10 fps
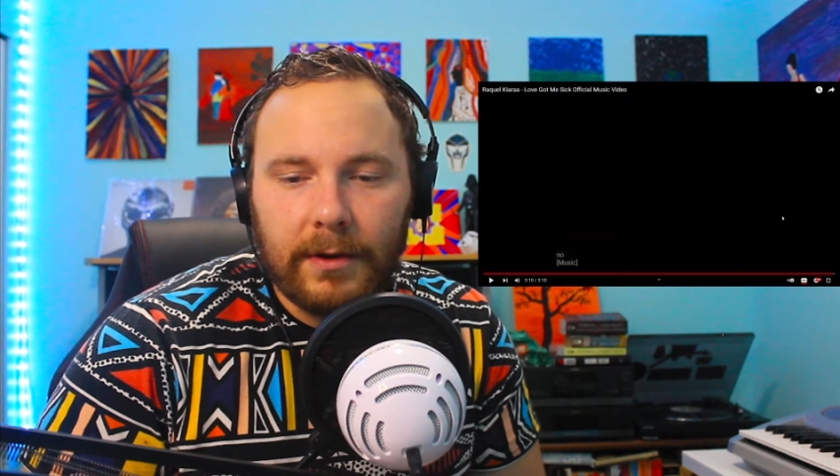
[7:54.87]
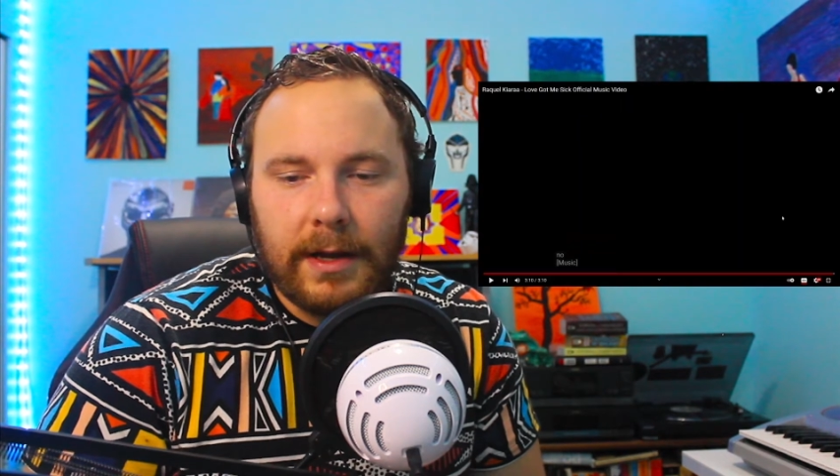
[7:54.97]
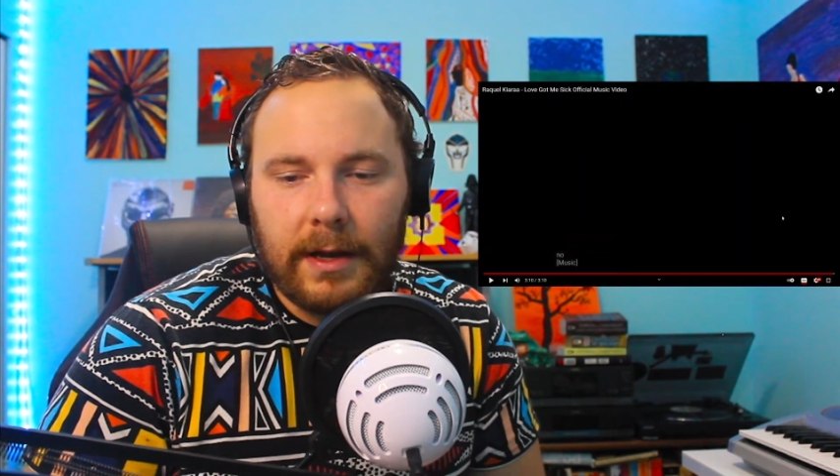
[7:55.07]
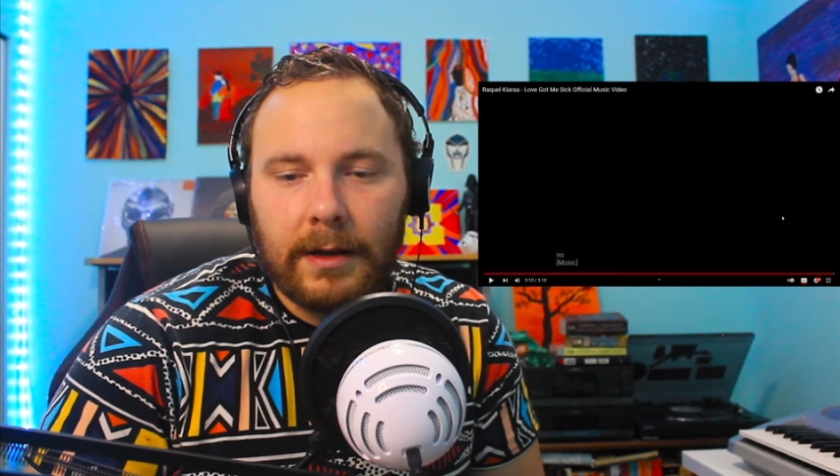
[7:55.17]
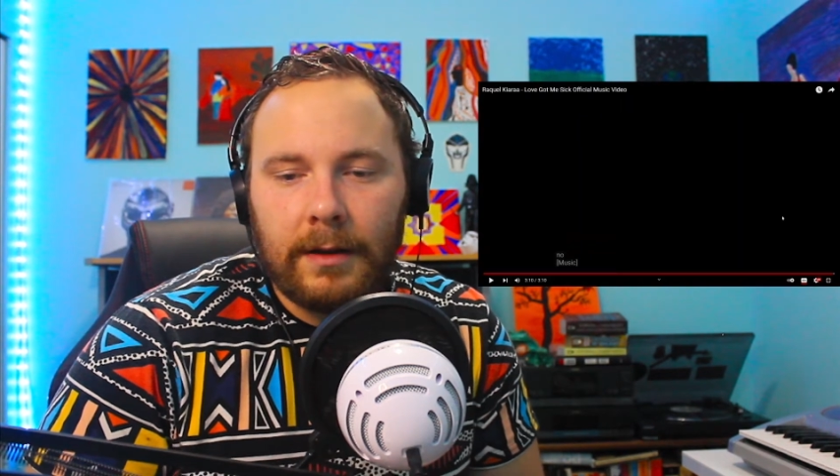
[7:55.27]

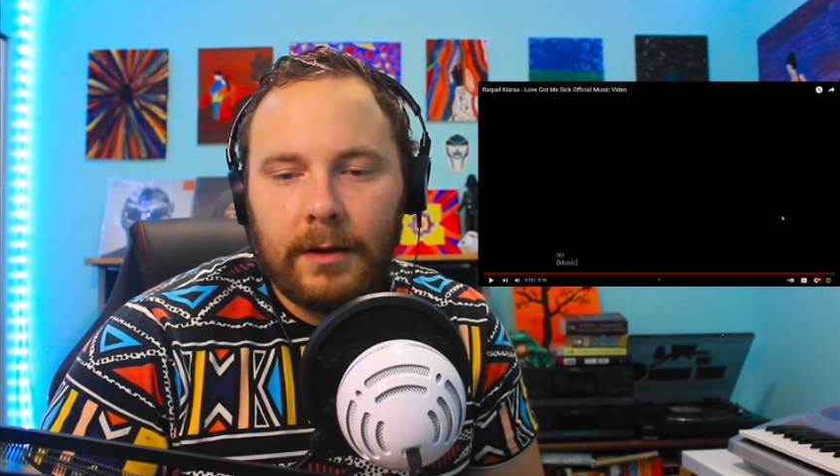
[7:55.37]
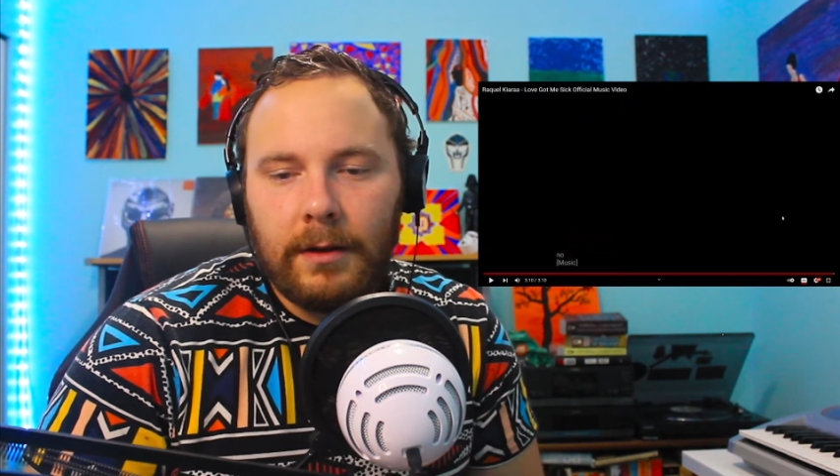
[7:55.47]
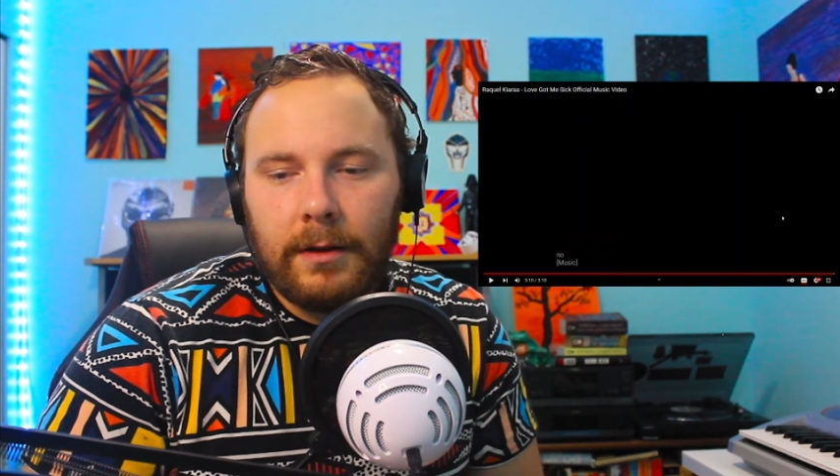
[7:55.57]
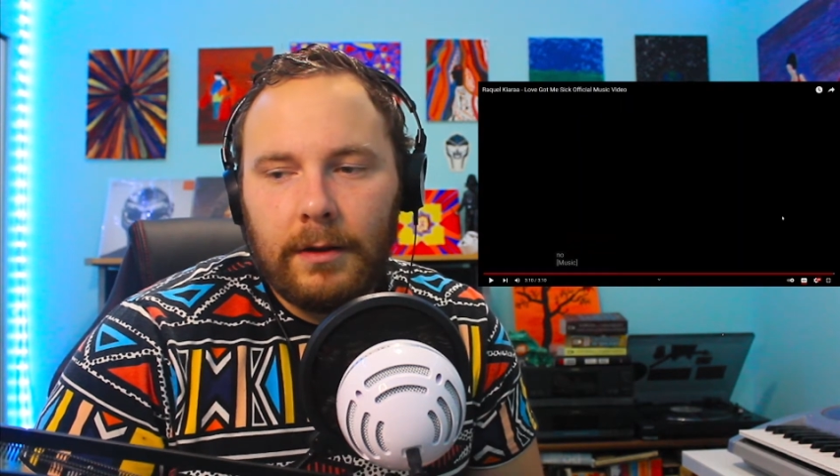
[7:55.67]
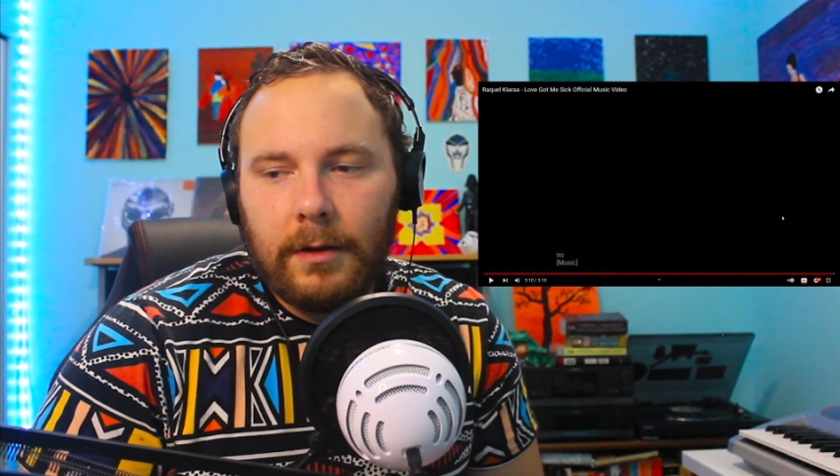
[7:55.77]
day
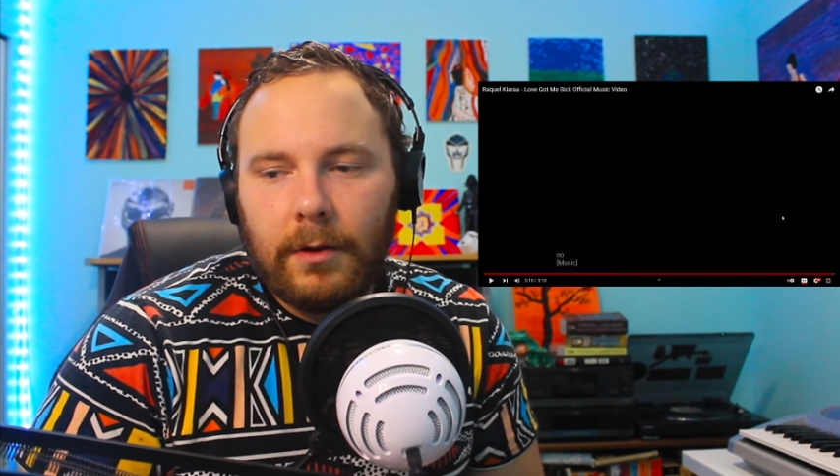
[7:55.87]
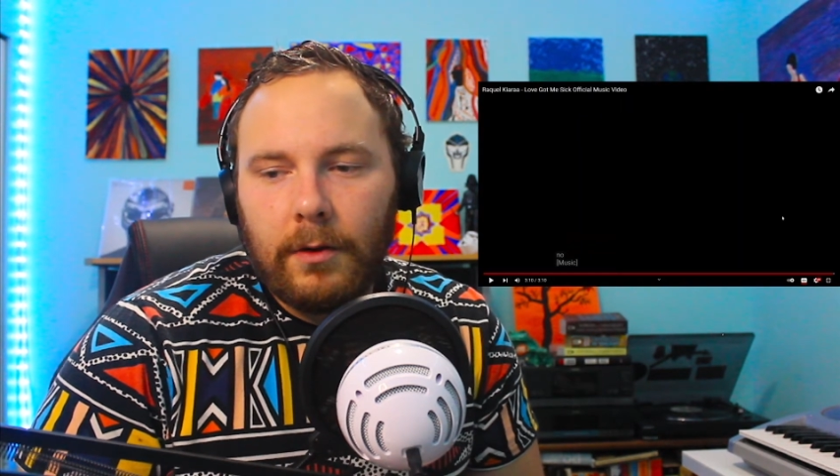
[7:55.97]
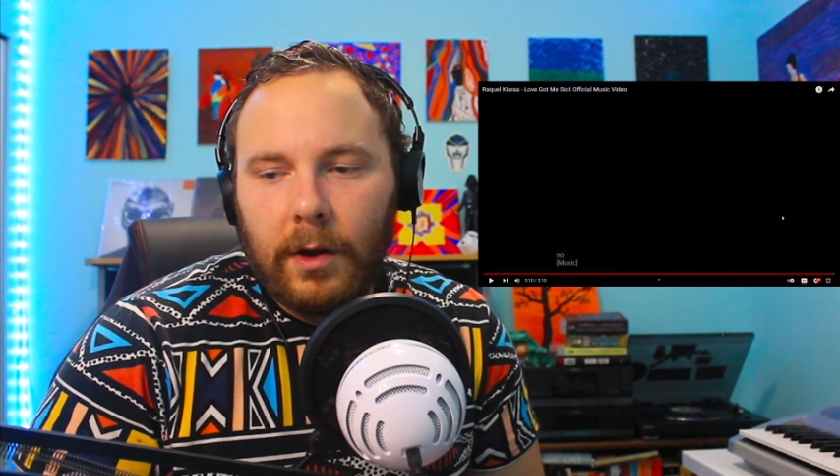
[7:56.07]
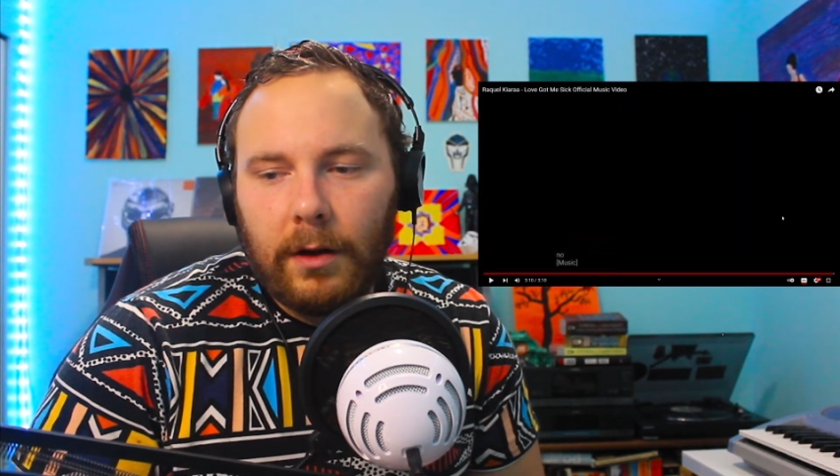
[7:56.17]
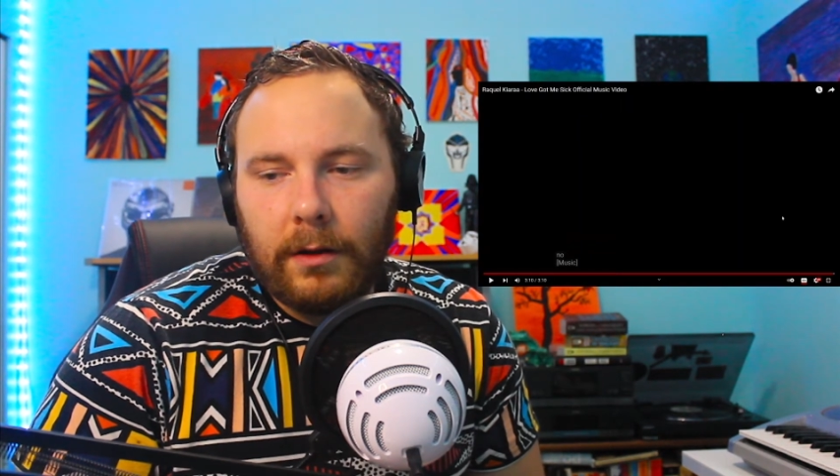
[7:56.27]

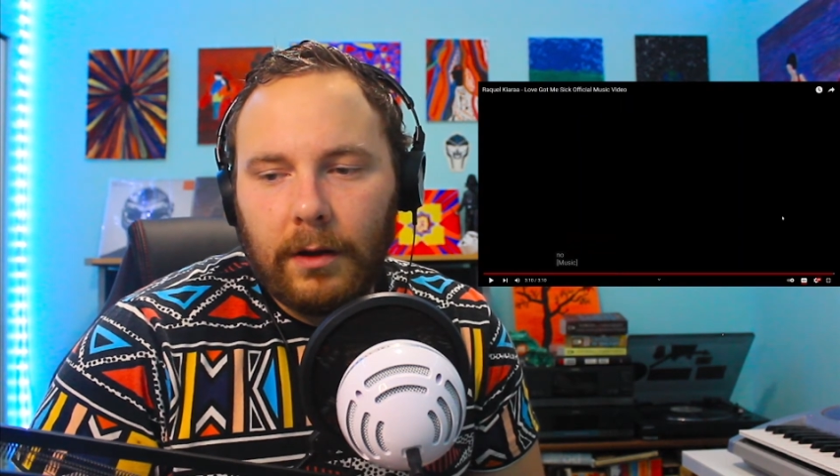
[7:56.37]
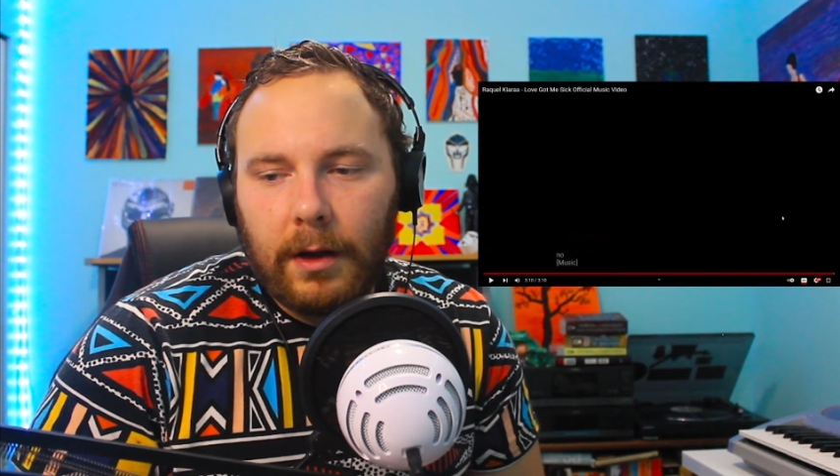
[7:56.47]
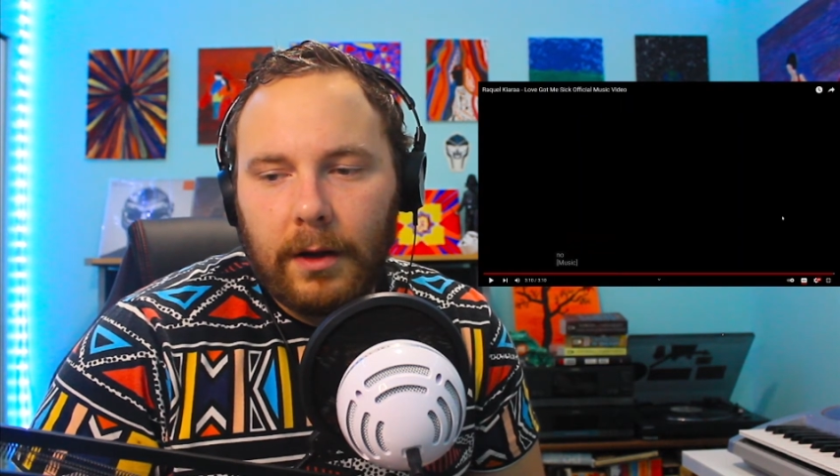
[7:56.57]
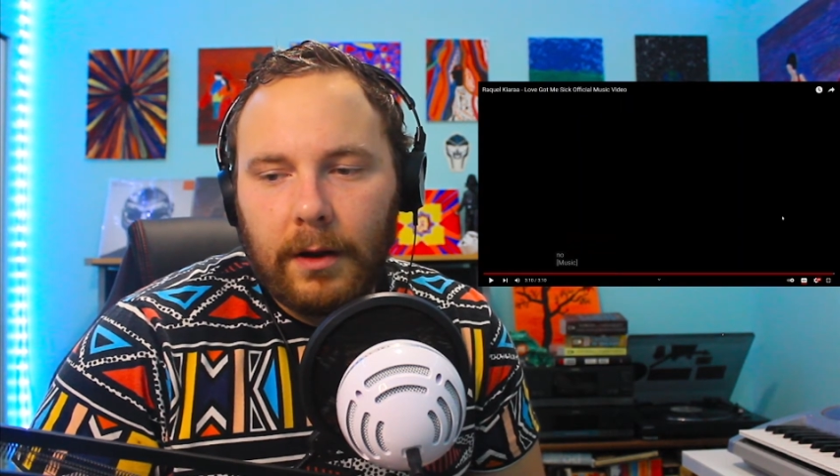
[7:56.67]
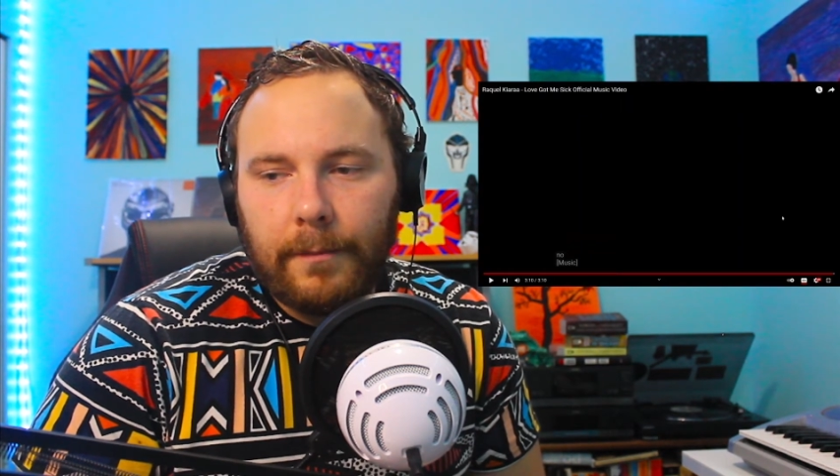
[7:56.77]
well
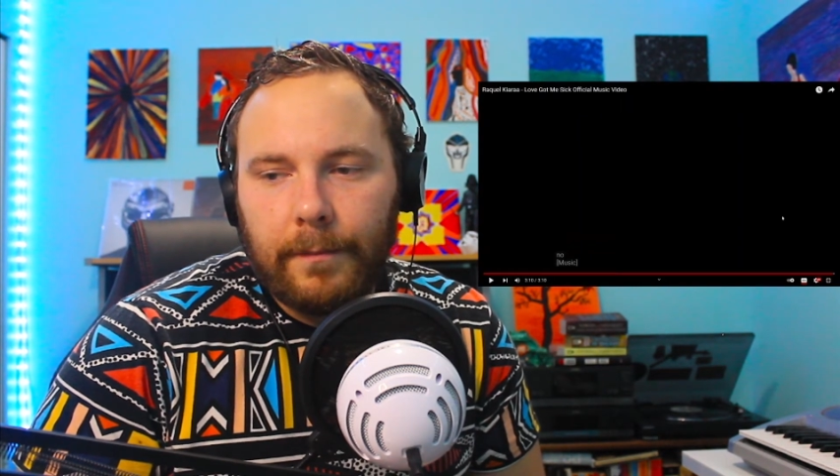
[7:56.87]
uh,